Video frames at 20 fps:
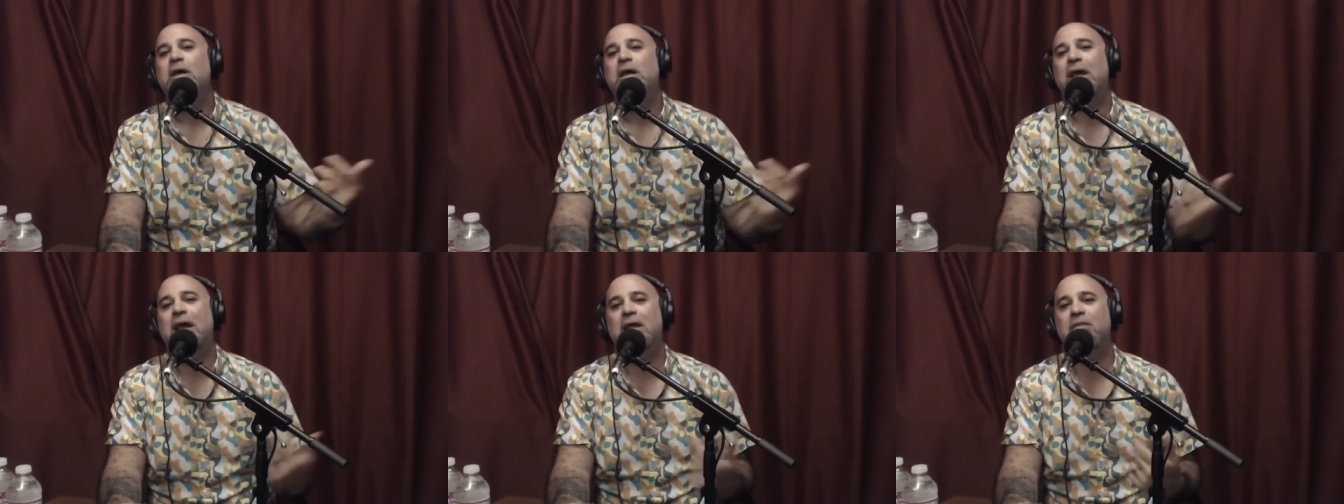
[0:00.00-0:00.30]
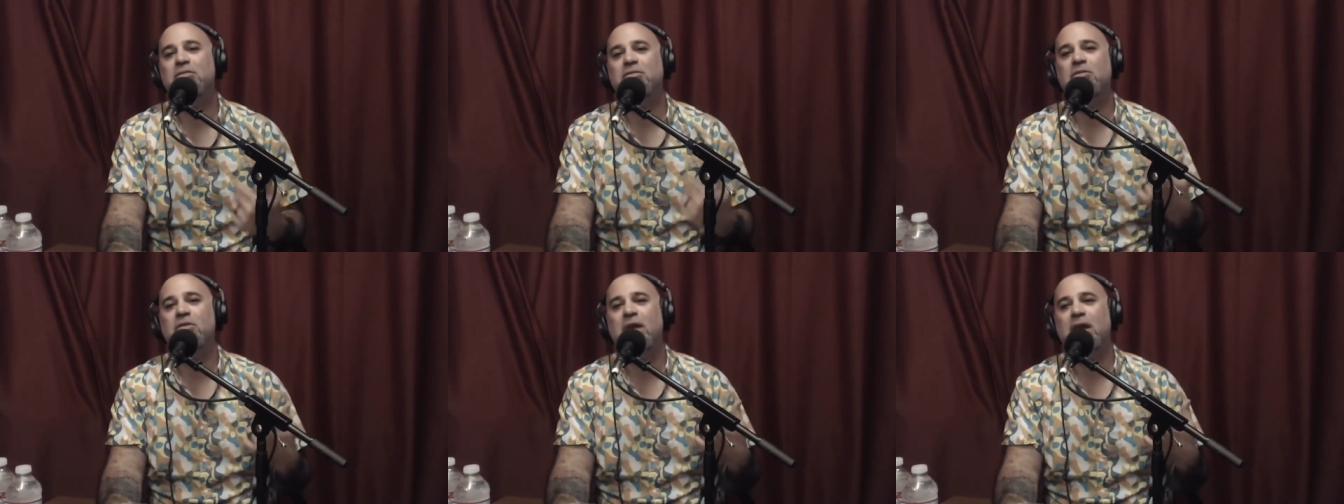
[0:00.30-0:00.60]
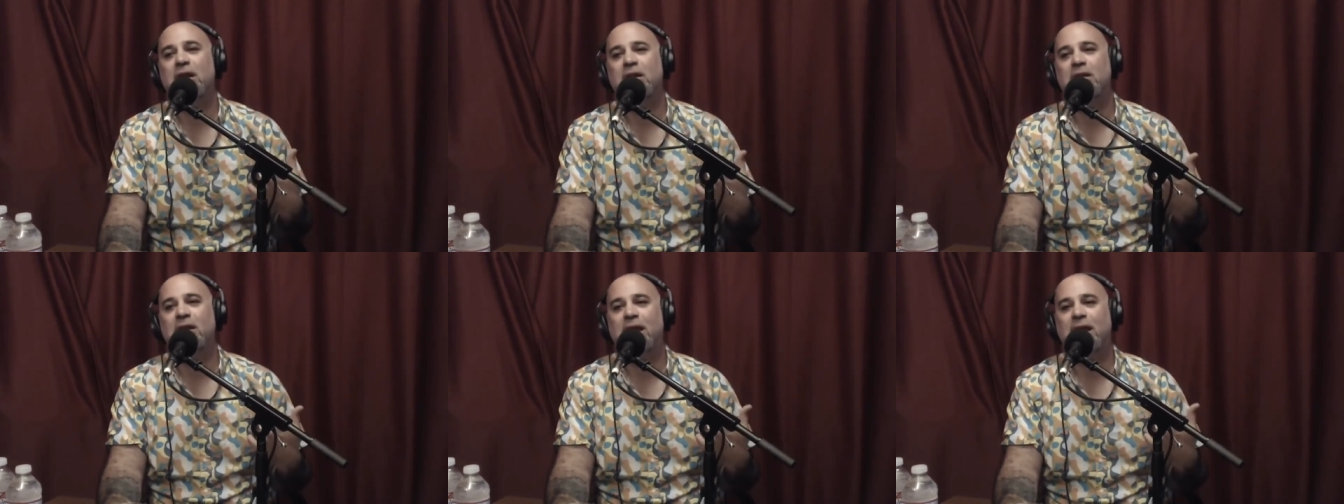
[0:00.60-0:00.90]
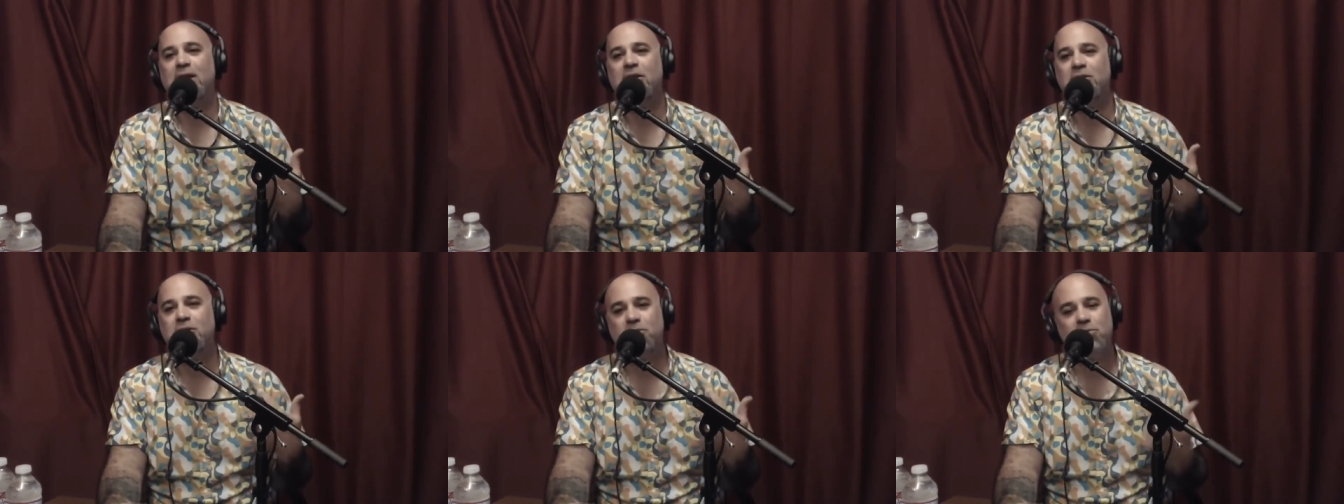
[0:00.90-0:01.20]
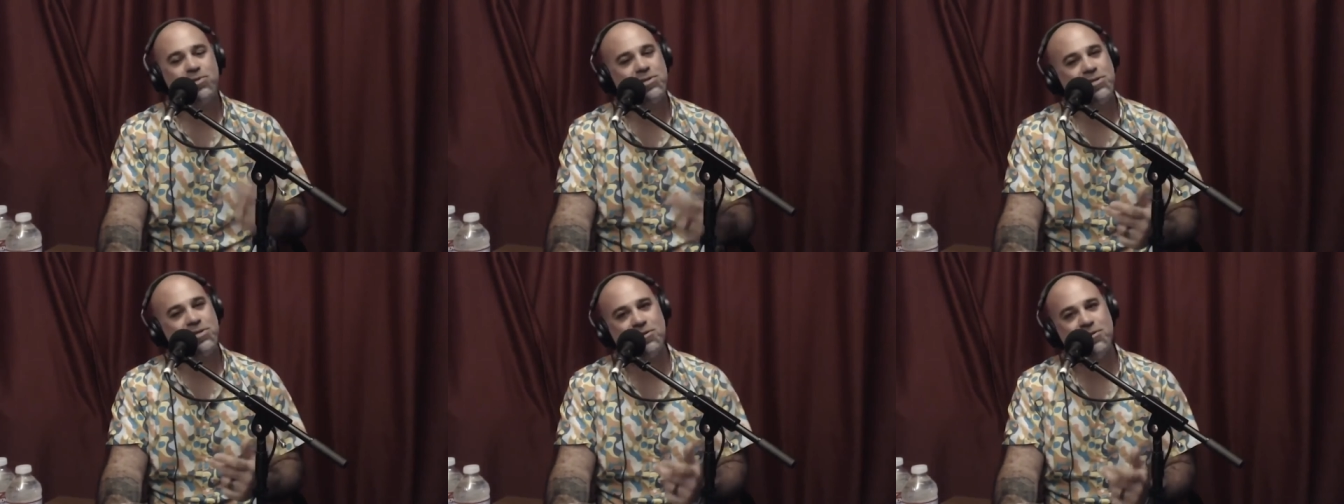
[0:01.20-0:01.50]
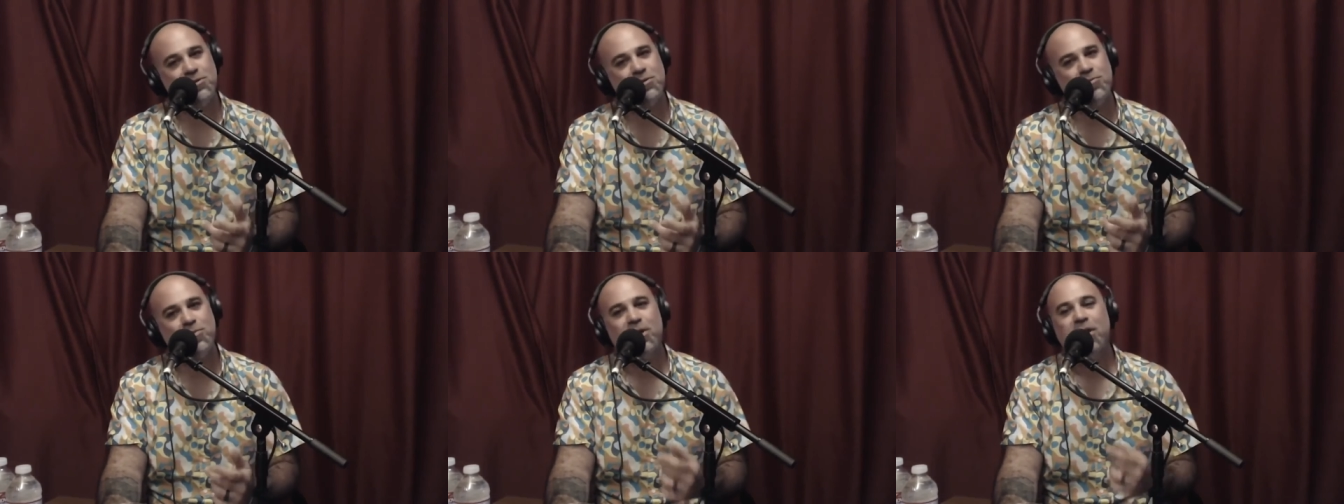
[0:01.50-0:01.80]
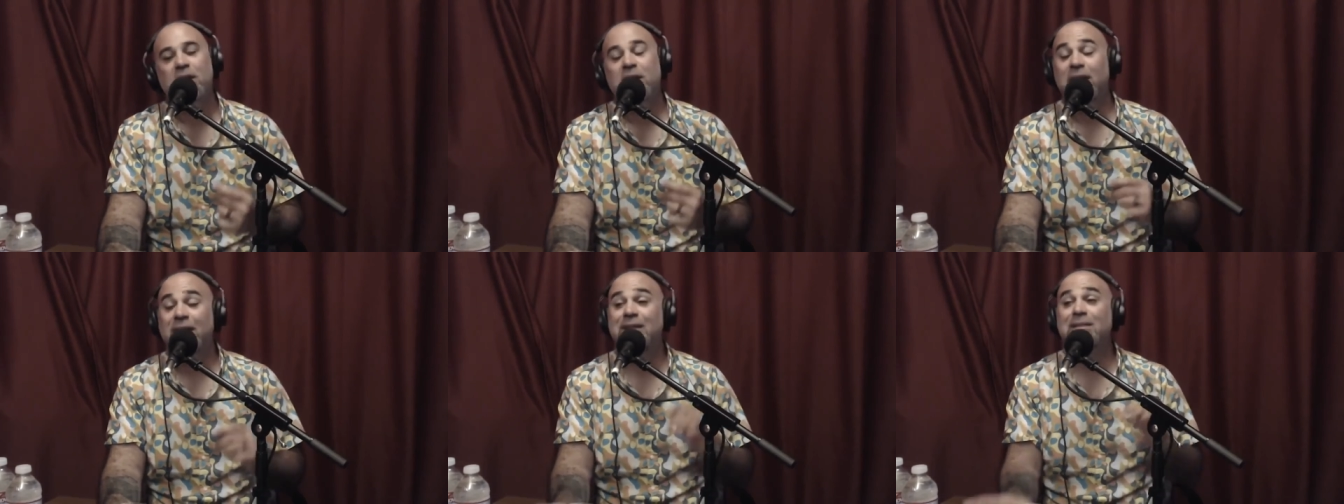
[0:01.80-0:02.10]
And yeah, and, and YouTube,
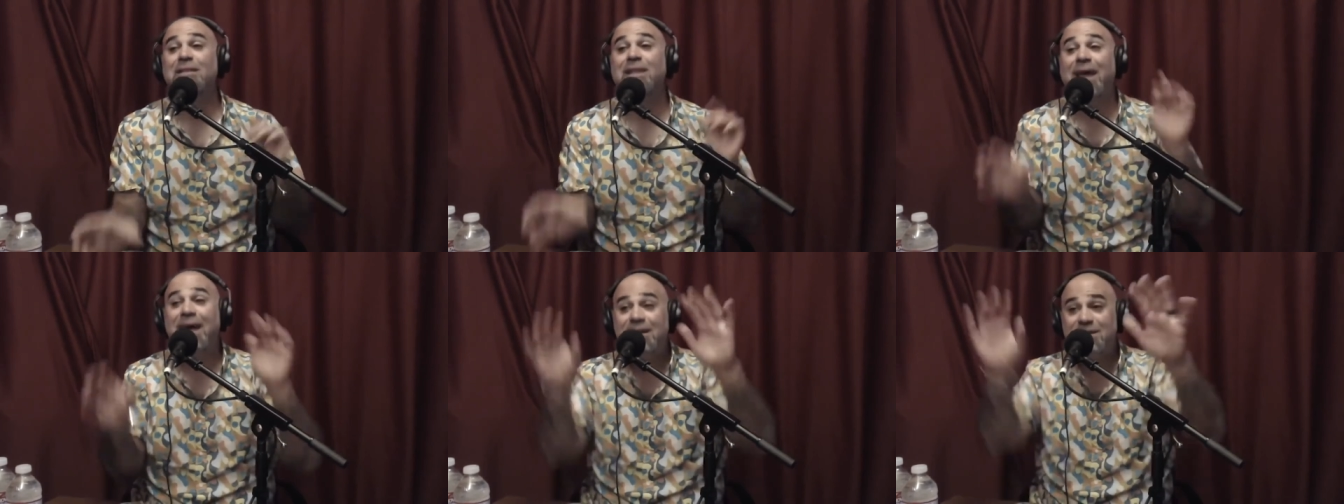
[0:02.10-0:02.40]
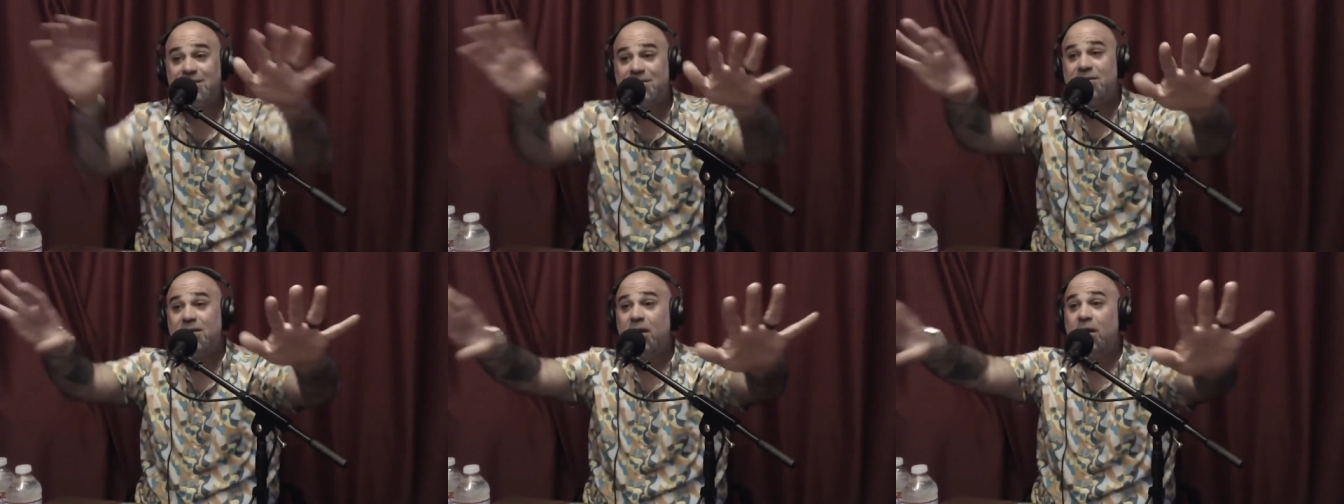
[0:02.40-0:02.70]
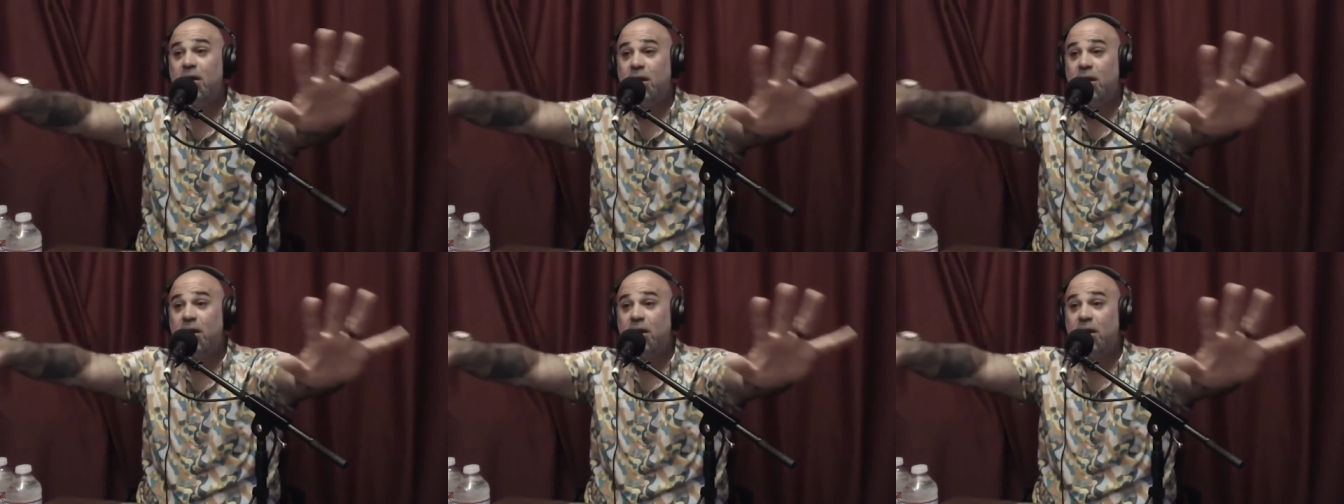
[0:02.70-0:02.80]
unless